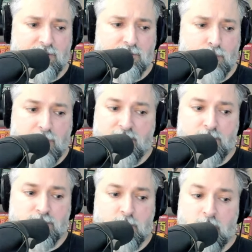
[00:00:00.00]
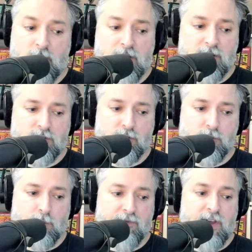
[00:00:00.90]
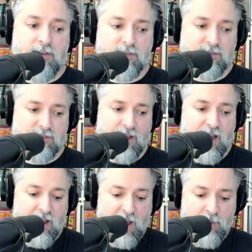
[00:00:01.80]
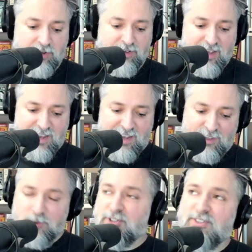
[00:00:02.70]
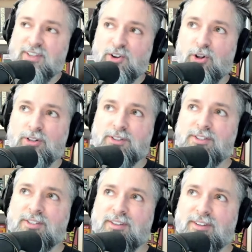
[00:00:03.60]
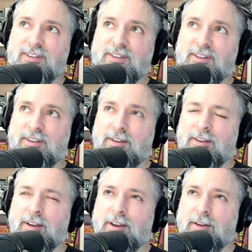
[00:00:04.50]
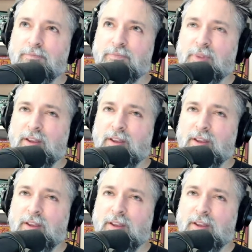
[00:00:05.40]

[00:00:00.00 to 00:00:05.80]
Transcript: creating those communities through events. There was this thing called Ustream.